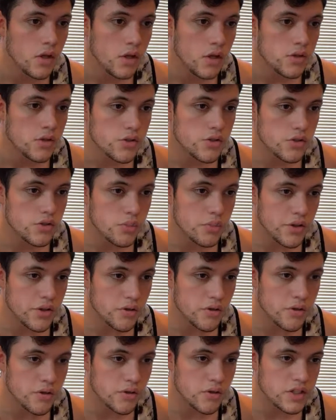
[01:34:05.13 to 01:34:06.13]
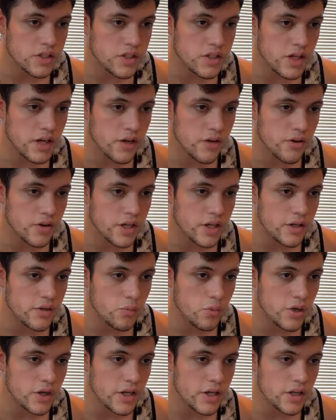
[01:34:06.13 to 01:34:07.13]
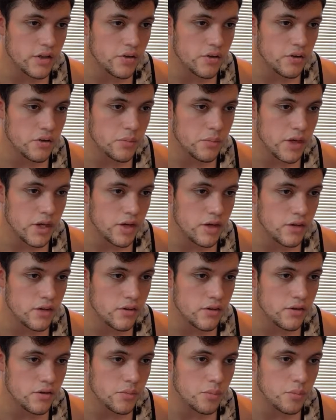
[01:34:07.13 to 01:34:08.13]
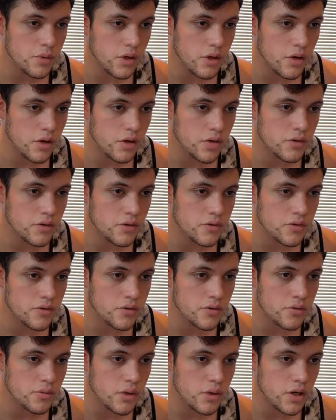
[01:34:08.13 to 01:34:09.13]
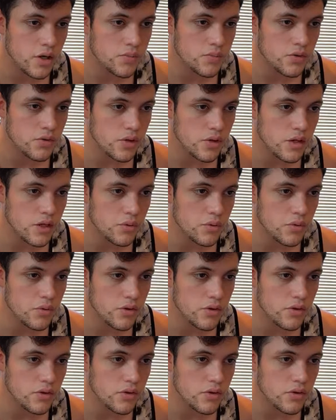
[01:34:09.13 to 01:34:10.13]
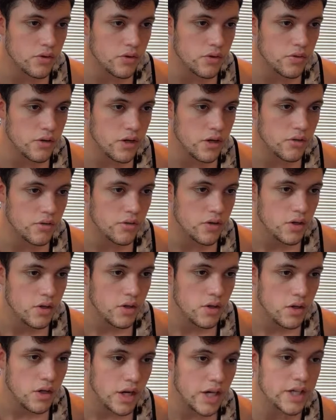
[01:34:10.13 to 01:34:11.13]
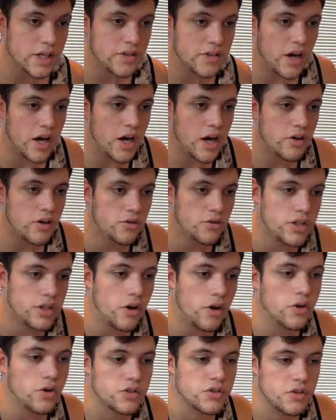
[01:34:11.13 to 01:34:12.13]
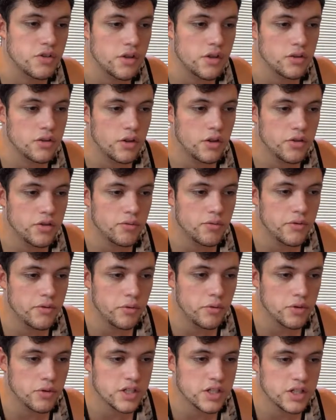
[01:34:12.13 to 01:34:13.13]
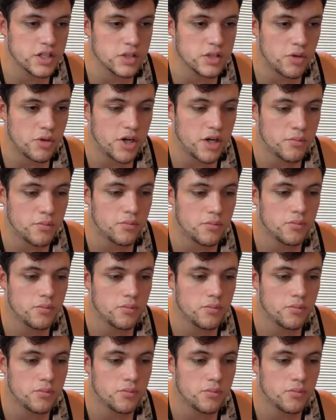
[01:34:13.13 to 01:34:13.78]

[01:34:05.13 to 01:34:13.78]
true, my 330 Ci already at 193 miles, but auto diff swap, so I keep with a 335. I did the auto diff. Oh, so the 346 swap.